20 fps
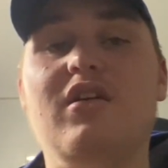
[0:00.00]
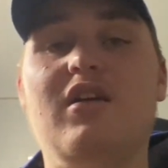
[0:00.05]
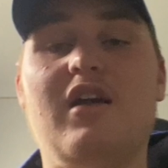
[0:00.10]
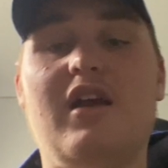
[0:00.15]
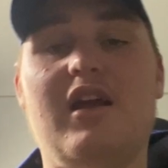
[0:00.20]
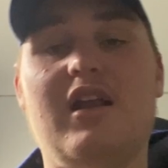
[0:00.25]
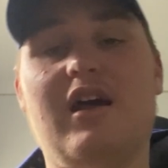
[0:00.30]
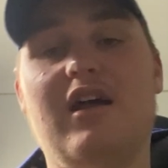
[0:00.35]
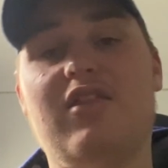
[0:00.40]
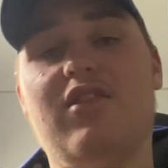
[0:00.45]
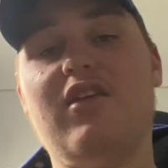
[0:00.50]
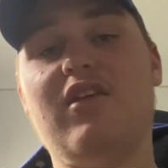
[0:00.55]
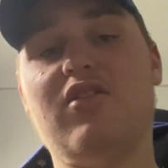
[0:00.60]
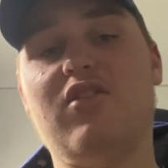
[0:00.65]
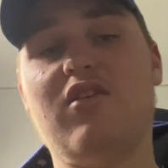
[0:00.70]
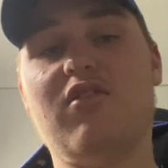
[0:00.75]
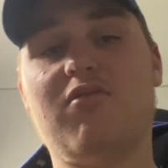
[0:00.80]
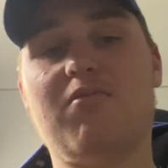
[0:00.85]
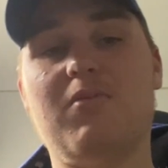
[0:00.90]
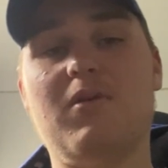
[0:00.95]
And I think
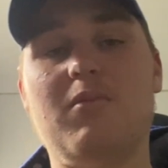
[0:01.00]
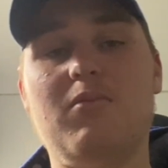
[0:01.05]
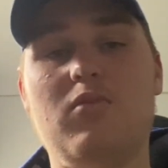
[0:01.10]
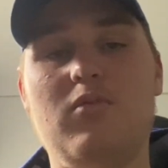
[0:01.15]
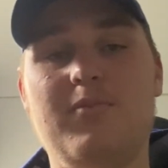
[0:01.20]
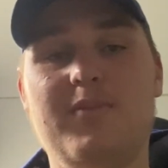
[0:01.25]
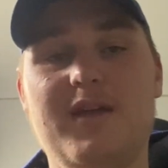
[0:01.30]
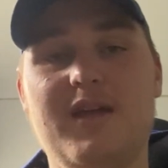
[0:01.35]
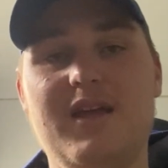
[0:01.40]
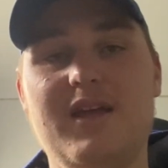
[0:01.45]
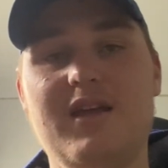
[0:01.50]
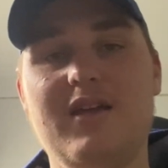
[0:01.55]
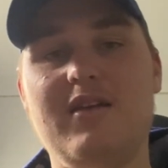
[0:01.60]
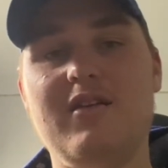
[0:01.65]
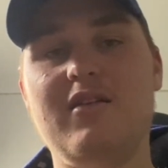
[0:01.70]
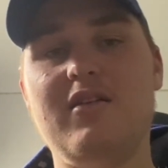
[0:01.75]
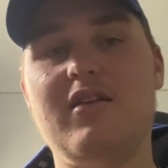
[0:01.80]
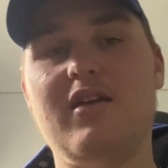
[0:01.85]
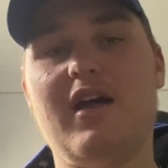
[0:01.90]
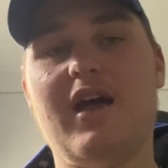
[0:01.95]
this one will be
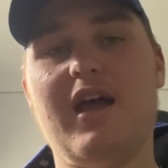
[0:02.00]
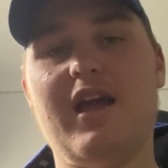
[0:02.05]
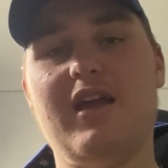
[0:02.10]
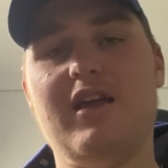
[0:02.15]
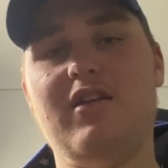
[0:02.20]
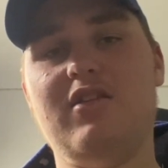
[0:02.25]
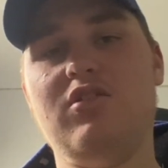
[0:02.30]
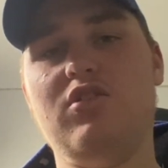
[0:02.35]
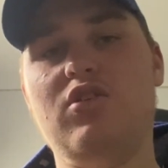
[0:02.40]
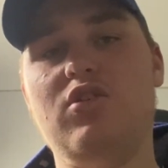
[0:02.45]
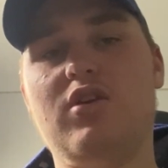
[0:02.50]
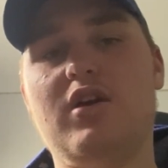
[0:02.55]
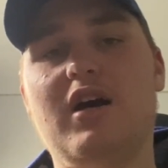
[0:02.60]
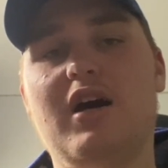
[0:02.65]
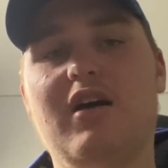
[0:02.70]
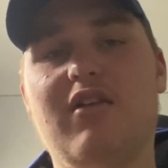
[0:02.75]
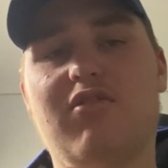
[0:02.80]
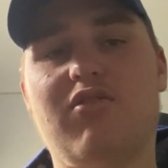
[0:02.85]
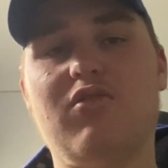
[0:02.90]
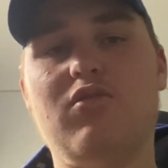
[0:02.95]
a
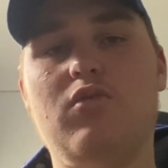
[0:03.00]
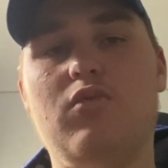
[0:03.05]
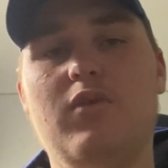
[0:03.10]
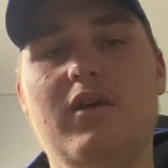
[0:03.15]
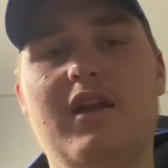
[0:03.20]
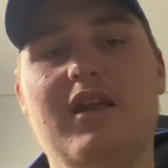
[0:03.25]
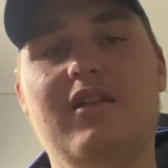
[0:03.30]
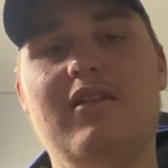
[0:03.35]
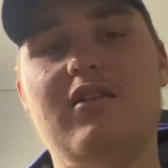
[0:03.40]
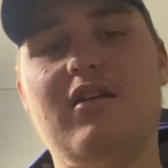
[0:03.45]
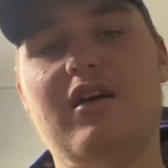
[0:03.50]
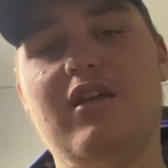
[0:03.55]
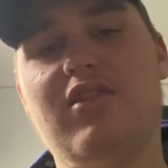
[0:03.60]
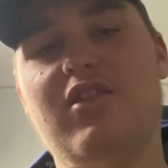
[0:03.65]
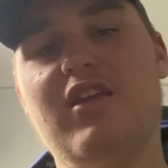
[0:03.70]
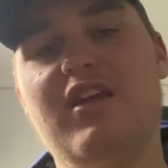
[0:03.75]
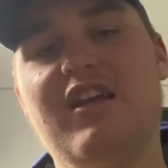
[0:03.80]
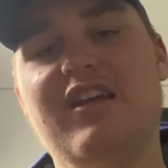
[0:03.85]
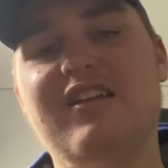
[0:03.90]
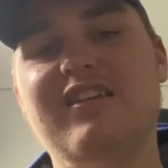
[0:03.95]
Newcastle win. I
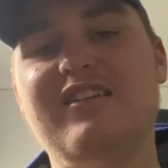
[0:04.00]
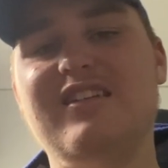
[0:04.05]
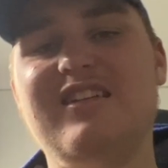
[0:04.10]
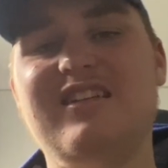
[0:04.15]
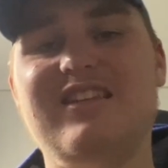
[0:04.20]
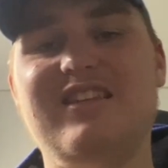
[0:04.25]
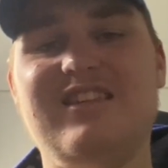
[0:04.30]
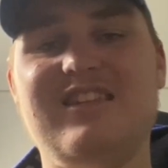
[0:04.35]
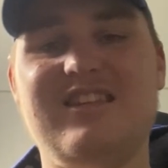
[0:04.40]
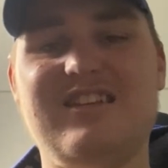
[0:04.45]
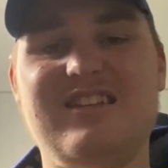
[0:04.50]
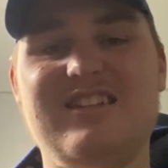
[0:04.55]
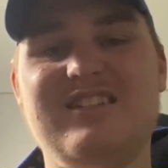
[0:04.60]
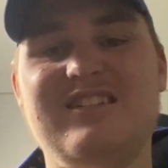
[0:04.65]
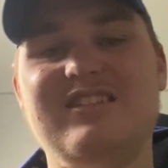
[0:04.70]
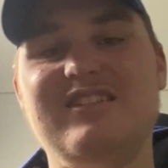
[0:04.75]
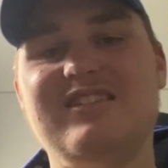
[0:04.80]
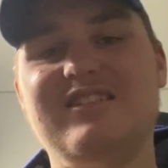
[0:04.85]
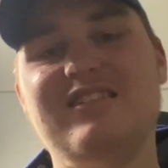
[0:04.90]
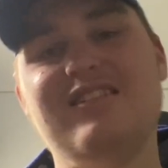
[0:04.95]
think
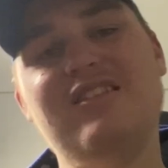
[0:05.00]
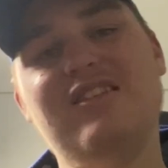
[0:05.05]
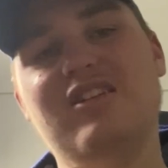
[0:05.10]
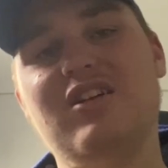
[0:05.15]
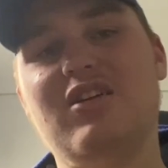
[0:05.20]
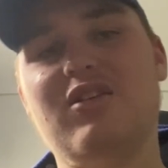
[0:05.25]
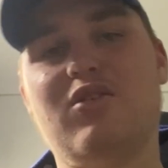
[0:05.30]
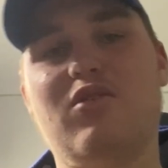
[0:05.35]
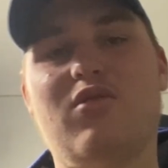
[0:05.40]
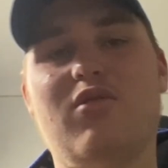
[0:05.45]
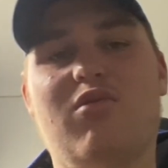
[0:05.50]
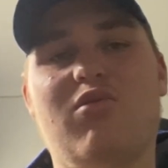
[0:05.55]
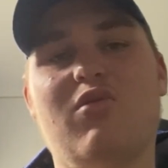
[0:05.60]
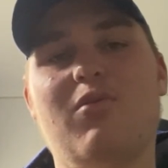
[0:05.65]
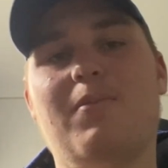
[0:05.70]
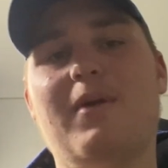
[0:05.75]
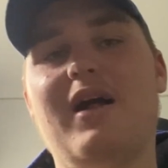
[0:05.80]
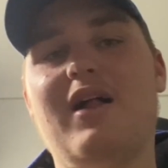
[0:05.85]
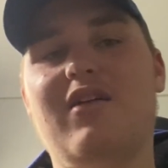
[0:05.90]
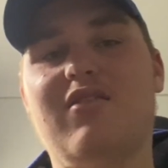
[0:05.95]
that, Crystal
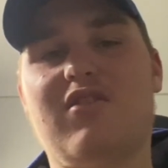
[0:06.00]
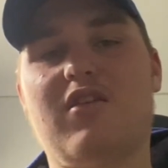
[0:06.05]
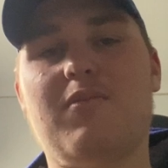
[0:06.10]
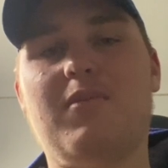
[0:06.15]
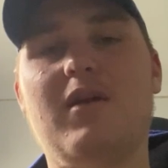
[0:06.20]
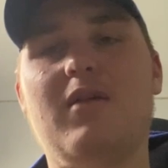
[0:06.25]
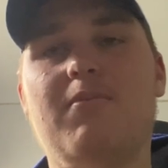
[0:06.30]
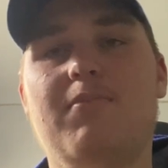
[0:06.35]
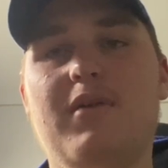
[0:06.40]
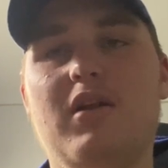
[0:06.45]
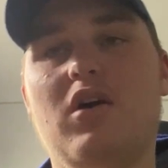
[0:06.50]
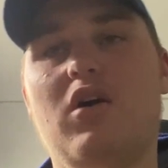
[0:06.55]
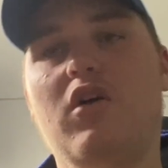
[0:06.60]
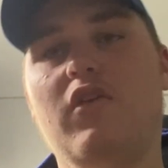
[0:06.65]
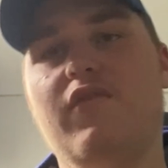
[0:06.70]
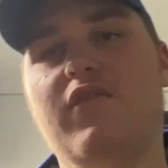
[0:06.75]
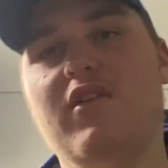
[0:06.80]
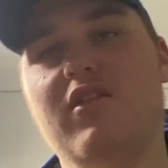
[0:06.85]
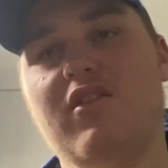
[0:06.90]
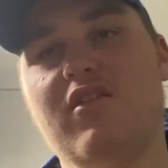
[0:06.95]
Palace have been a bit
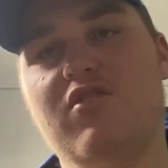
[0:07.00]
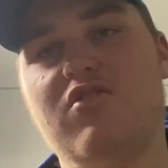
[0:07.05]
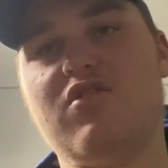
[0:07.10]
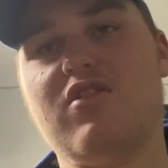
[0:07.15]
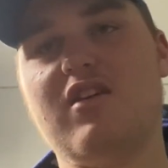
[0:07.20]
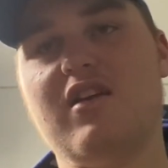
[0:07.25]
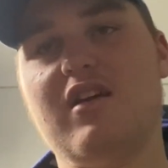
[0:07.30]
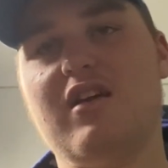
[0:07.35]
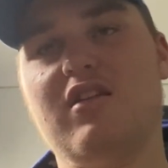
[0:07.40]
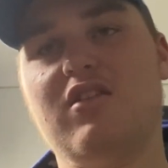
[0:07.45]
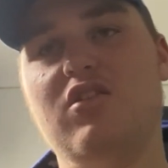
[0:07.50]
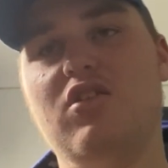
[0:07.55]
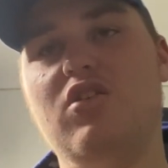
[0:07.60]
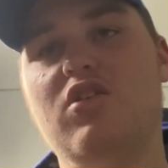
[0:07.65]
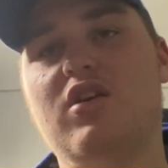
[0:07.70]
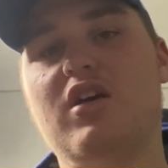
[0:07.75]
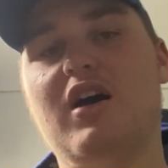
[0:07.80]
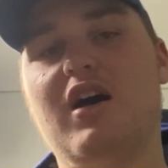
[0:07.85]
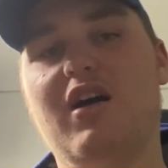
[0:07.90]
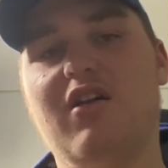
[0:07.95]
off it this year.
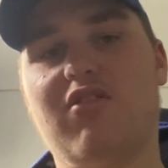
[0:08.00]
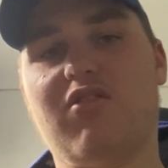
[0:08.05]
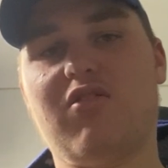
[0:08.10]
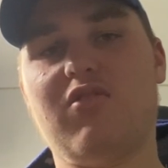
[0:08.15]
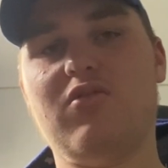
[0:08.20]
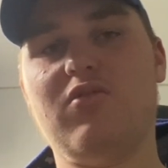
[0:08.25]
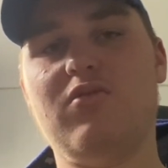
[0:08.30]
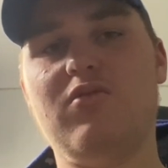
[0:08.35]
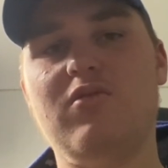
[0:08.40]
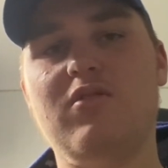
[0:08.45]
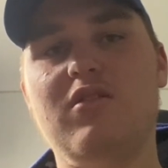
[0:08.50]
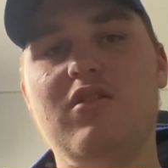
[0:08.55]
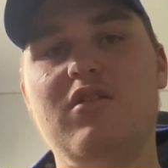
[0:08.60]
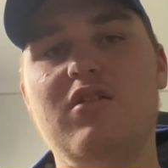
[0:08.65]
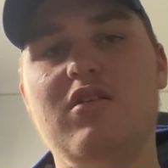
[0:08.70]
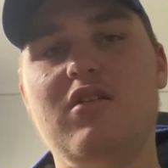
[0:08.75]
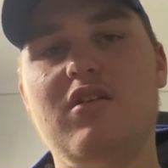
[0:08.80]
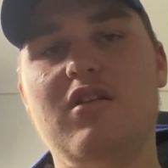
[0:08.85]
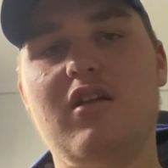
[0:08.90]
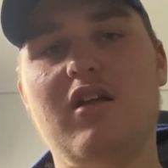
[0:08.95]
Newcastle,
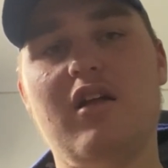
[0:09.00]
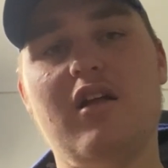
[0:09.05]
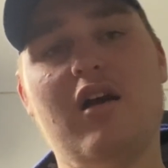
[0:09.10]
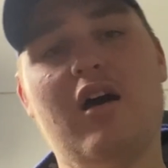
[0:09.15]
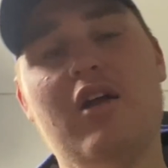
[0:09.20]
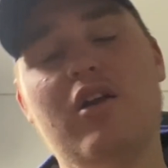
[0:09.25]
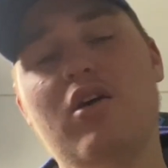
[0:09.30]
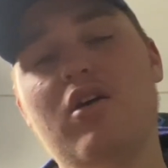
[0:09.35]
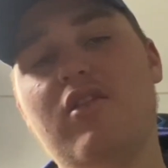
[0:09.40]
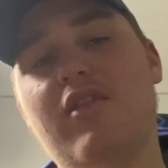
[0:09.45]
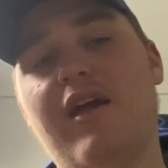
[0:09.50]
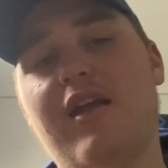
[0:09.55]
I know